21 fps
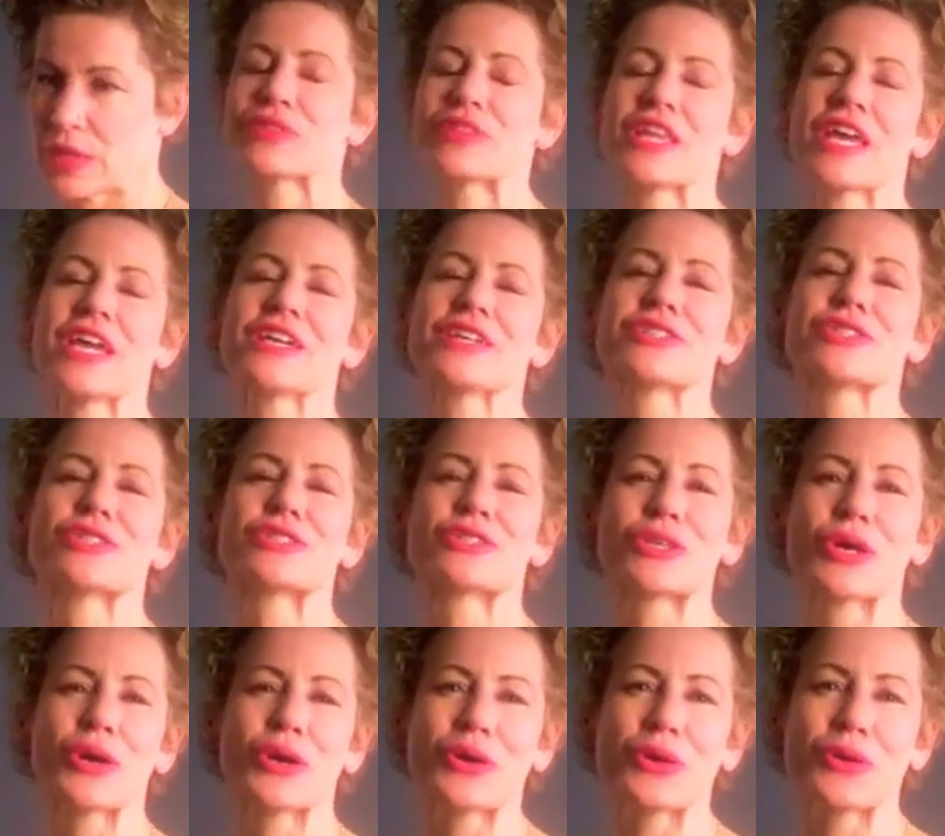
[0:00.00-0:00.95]
Thanks
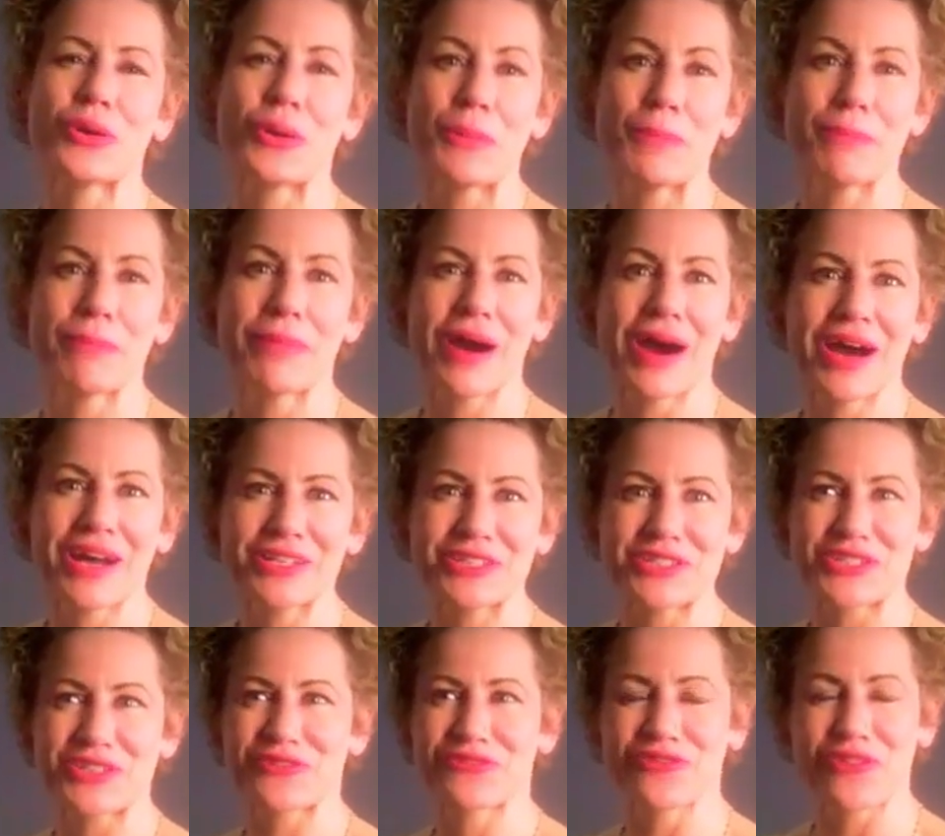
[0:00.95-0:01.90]
so
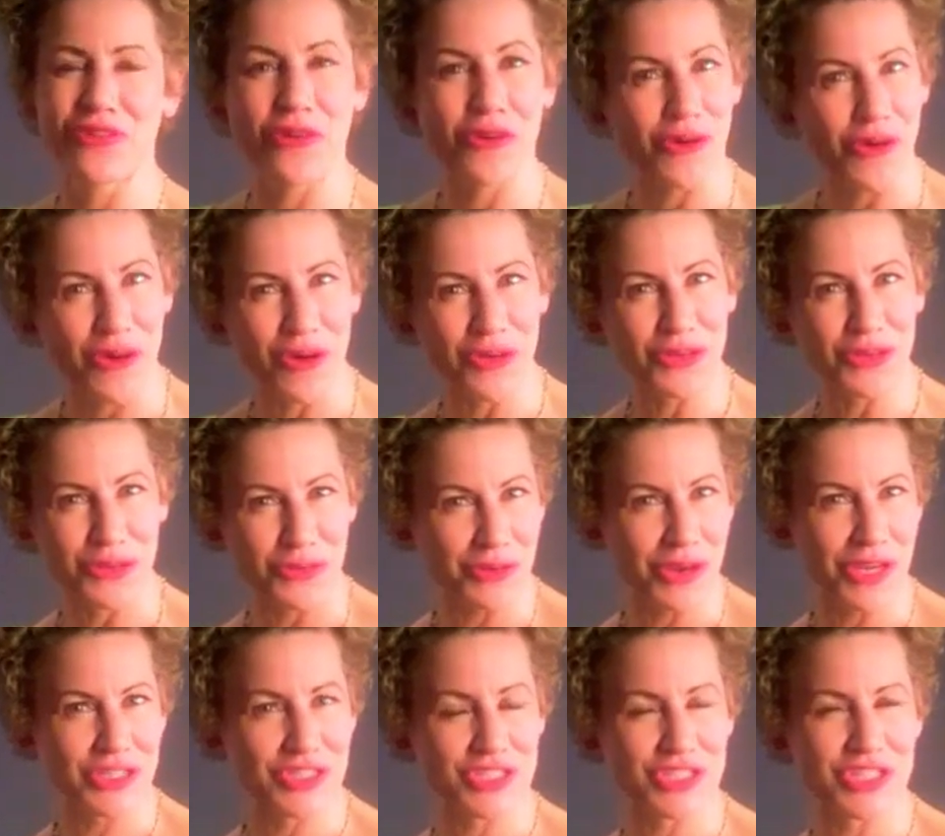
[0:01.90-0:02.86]
much for all your
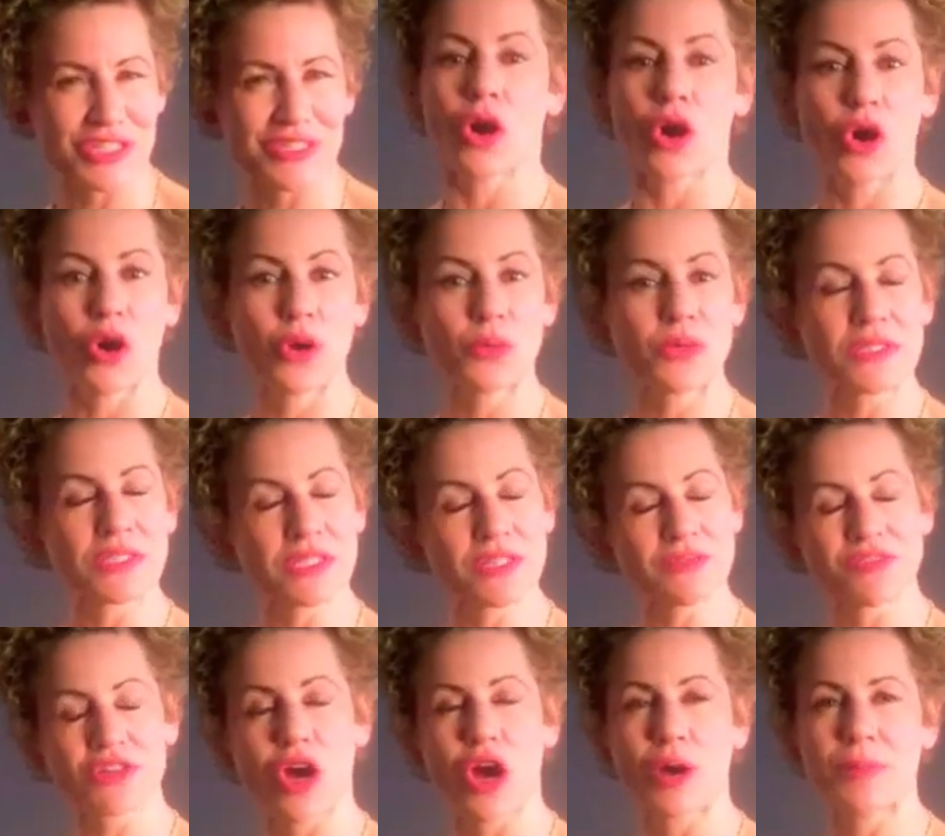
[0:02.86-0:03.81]
questions. Always
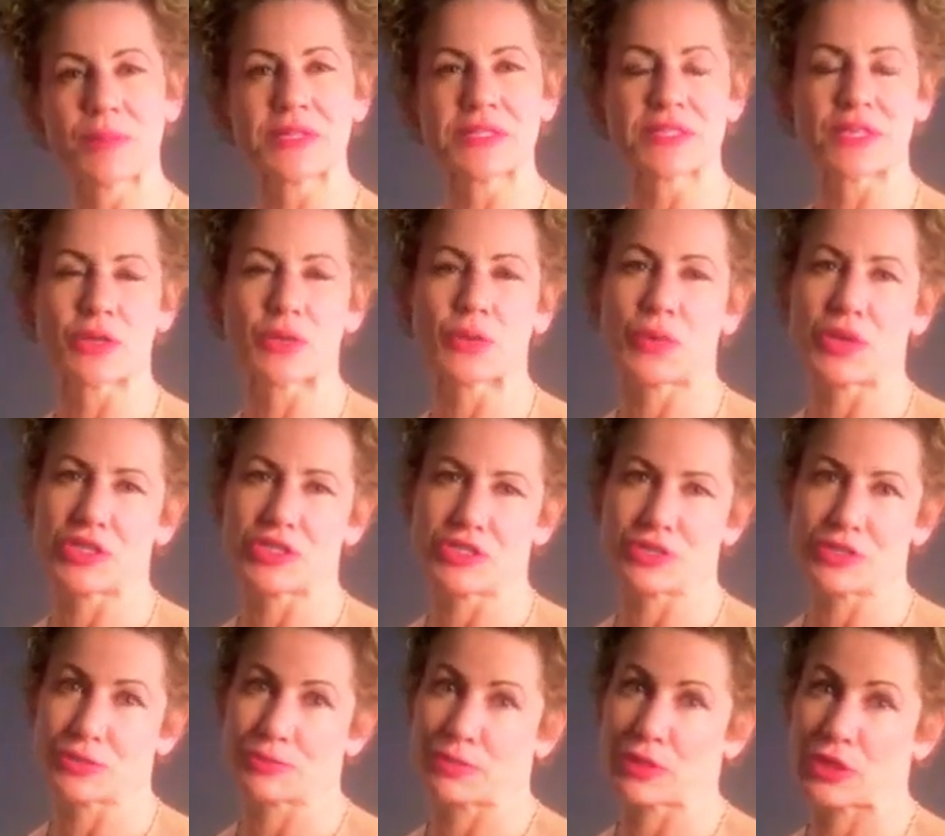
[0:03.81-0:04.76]
leave comments and
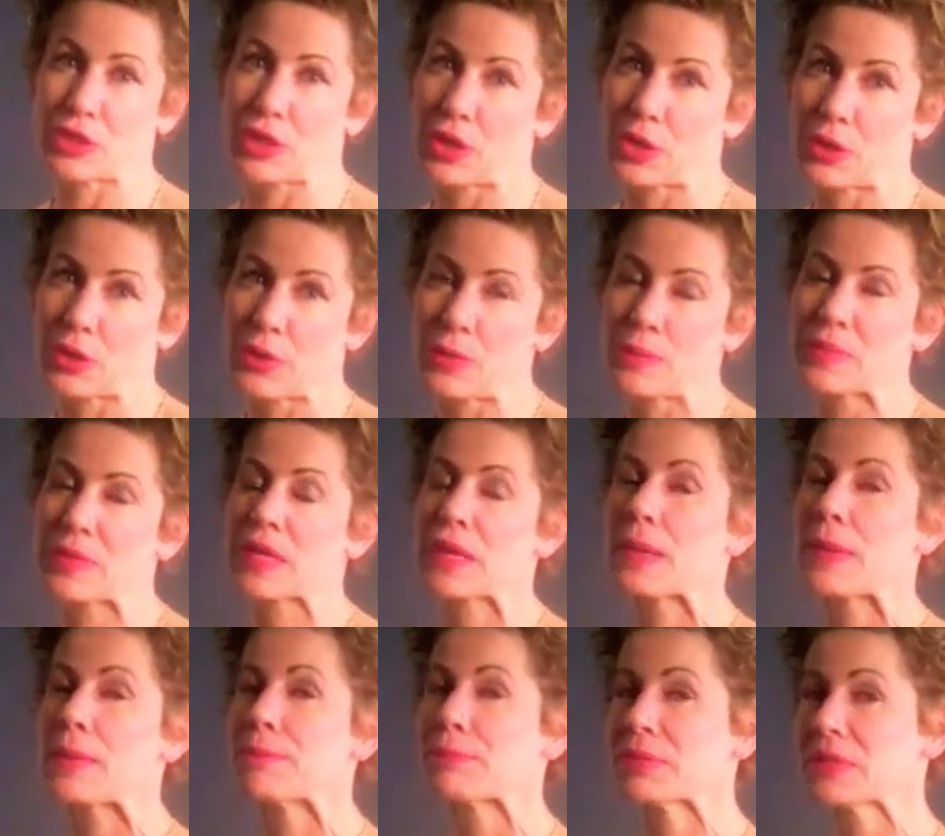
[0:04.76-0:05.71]
questions below.
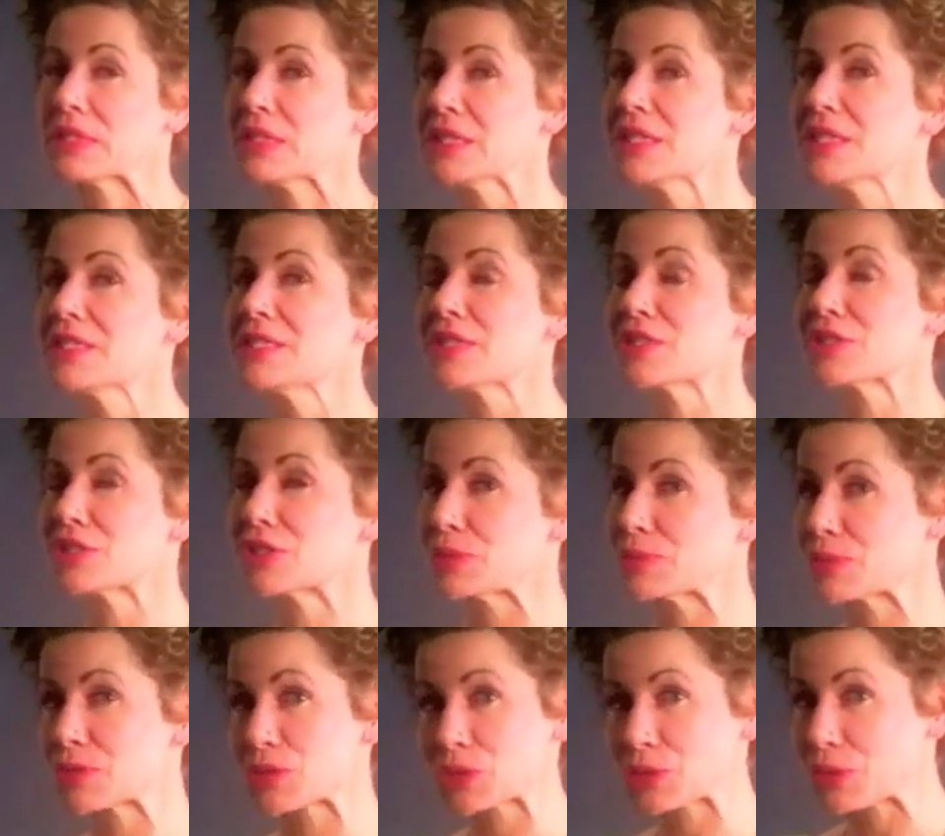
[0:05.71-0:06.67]
Please
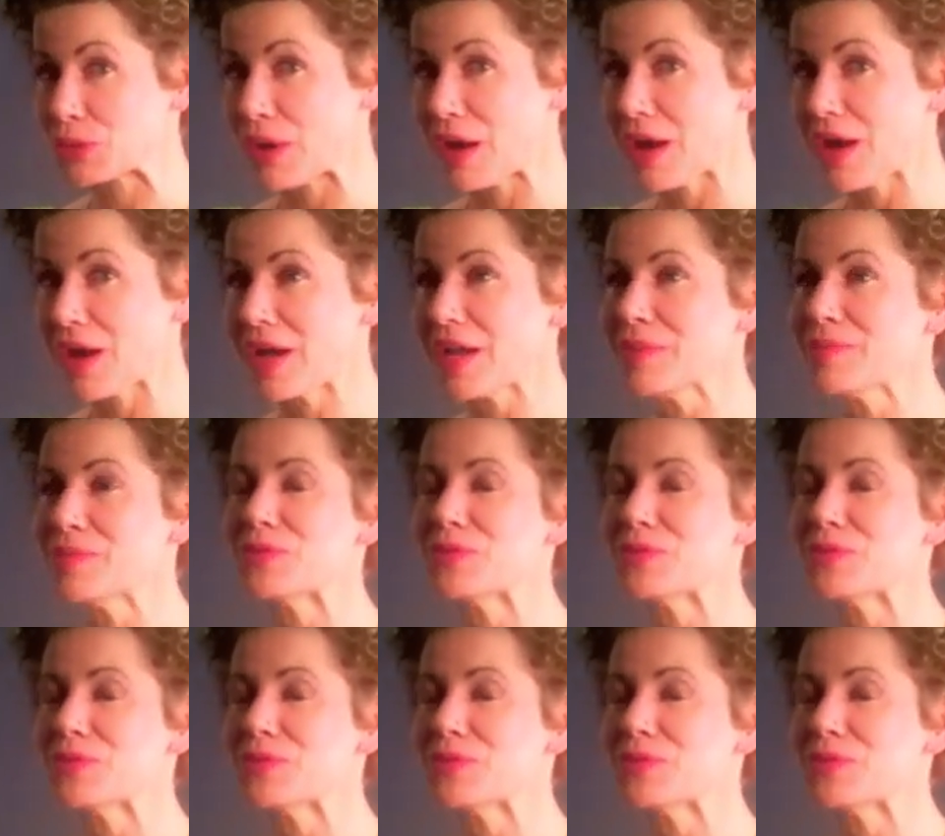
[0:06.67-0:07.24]
subscribe.